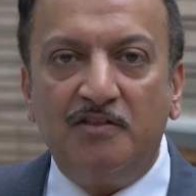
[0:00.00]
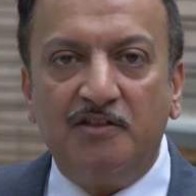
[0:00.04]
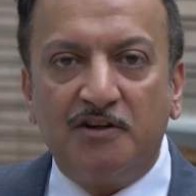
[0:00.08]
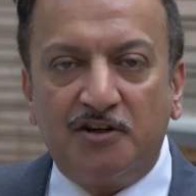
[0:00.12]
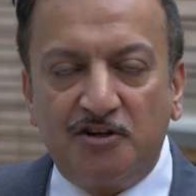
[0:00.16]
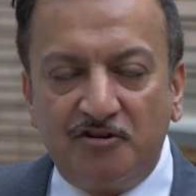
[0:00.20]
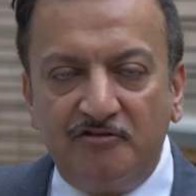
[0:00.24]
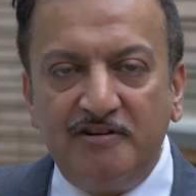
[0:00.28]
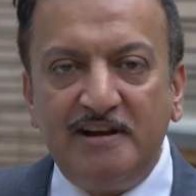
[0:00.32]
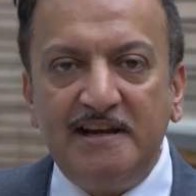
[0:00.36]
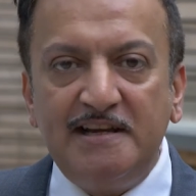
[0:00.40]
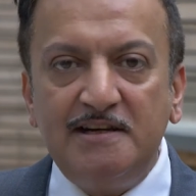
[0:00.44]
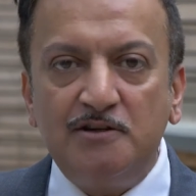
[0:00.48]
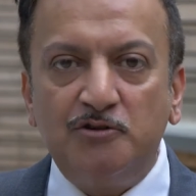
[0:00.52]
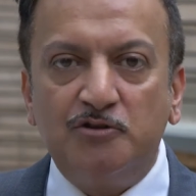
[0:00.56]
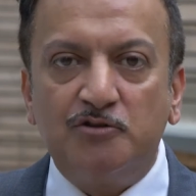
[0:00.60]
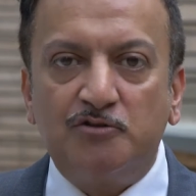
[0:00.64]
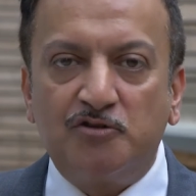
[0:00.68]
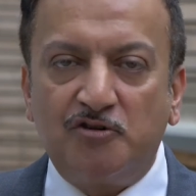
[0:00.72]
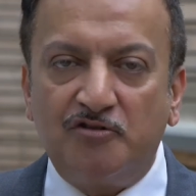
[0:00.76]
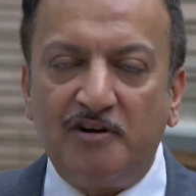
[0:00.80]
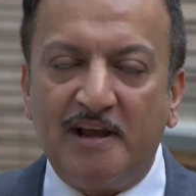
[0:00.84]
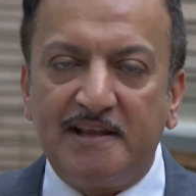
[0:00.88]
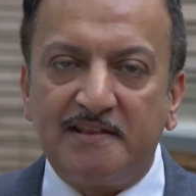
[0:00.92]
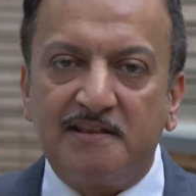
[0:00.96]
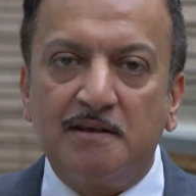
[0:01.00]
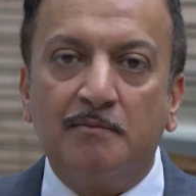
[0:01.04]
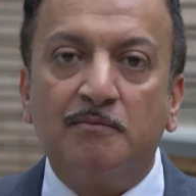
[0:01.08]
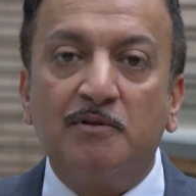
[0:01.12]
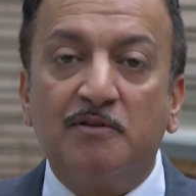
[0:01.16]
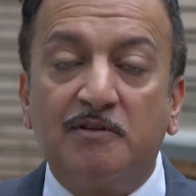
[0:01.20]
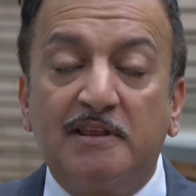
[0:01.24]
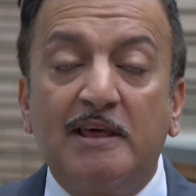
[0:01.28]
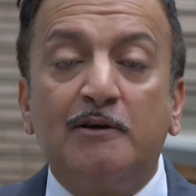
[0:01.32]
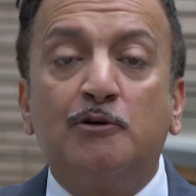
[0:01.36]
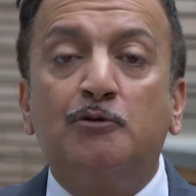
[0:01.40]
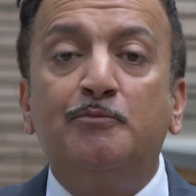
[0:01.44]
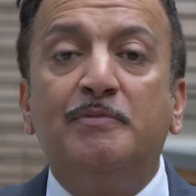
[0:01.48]
The Green could create,
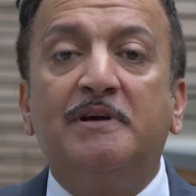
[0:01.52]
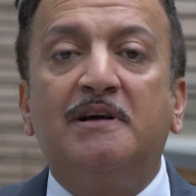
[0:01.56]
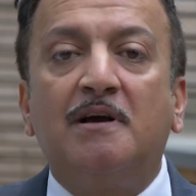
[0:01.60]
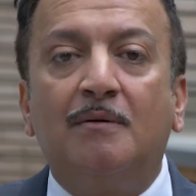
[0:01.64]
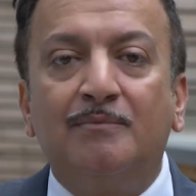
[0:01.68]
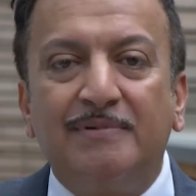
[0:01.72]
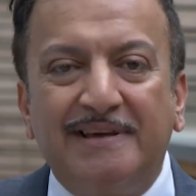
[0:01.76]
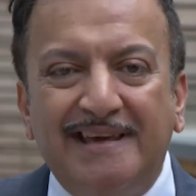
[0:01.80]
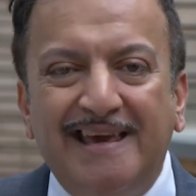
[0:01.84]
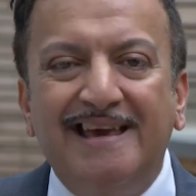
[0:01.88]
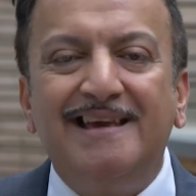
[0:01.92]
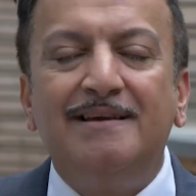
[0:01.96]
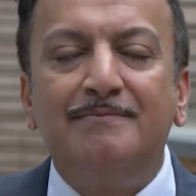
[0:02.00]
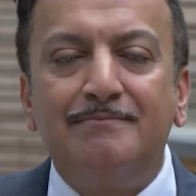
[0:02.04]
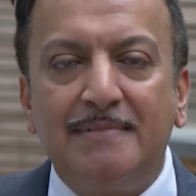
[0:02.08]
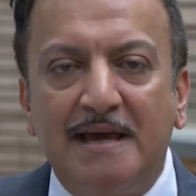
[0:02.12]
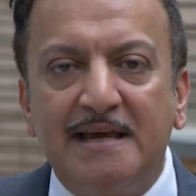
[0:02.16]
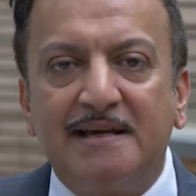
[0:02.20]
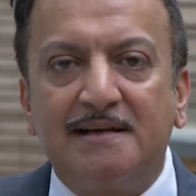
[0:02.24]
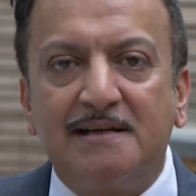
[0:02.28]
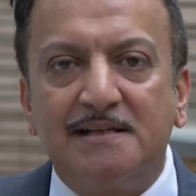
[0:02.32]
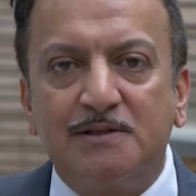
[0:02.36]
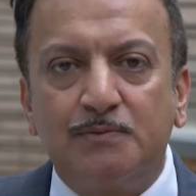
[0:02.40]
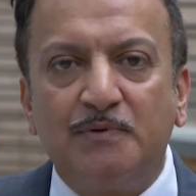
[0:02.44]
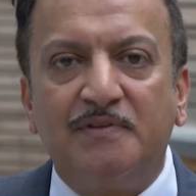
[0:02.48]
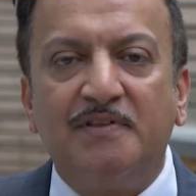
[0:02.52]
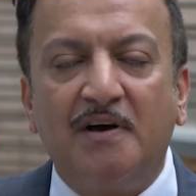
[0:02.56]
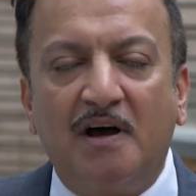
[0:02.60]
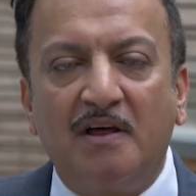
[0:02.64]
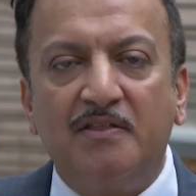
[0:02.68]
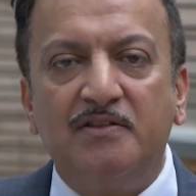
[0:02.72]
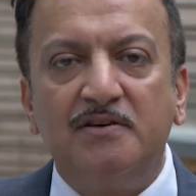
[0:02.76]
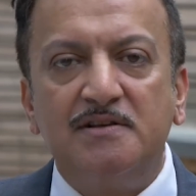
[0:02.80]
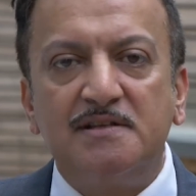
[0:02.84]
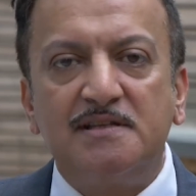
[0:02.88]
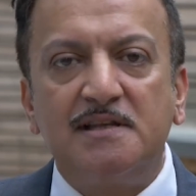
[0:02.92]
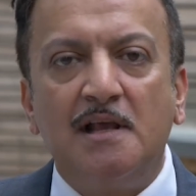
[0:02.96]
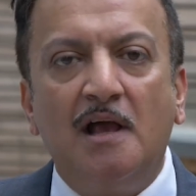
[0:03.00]
they could become kingmakers with
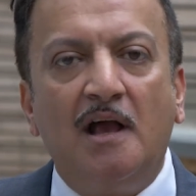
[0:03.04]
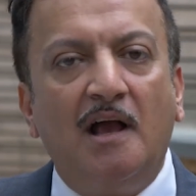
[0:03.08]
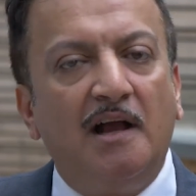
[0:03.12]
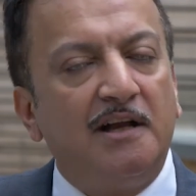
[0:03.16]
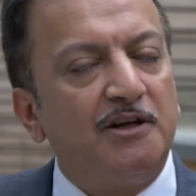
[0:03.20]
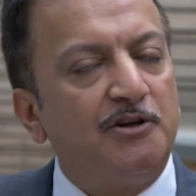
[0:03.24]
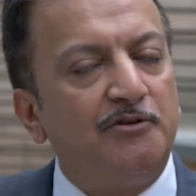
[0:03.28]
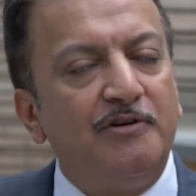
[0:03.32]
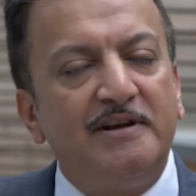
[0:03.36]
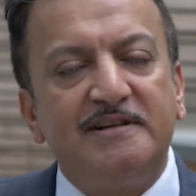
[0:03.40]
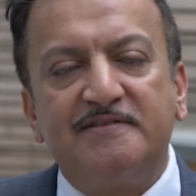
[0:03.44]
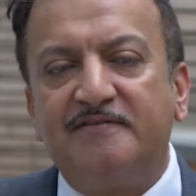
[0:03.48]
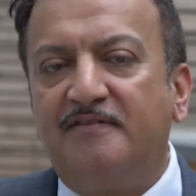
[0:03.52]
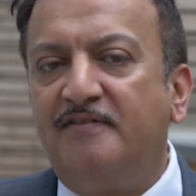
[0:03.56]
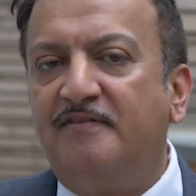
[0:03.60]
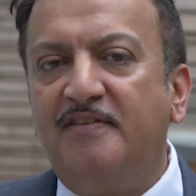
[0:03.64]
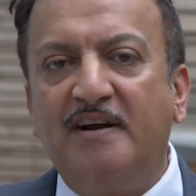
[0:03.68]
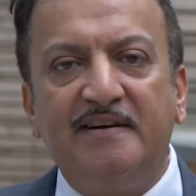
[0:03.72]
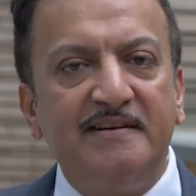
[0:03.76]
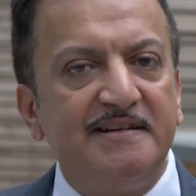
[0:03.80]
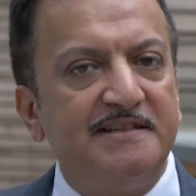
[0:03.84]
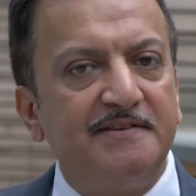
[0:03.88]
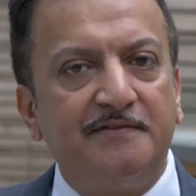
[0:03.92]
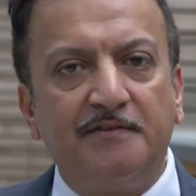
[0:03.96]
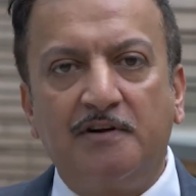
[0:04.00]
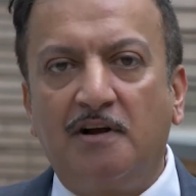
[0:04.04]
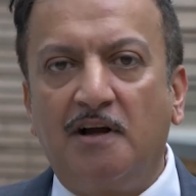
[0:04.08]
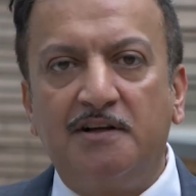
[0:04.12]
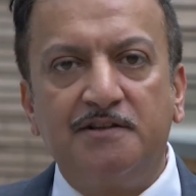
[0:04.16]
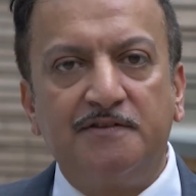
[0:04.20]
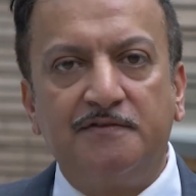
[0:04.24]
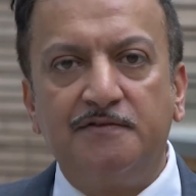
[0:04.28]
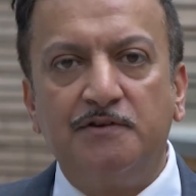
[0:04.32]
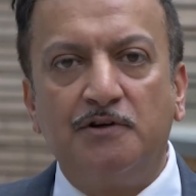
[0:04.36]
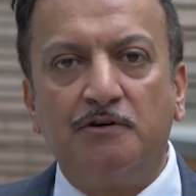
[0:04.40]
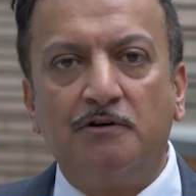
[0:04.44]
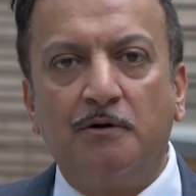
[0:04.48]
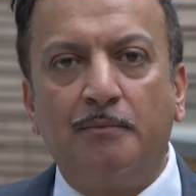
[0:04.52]
others and create a very different
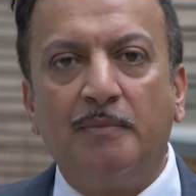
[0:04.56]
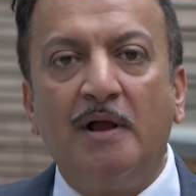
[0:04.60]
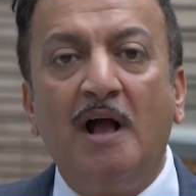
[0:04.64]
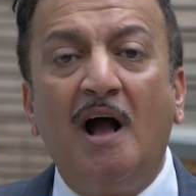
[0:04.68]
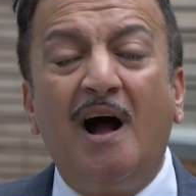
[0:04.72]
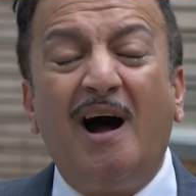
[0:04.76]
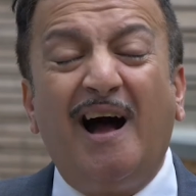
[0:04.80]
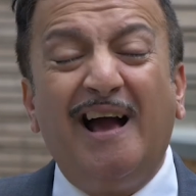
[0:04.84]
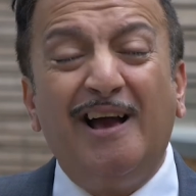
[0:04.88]
kind of Europe.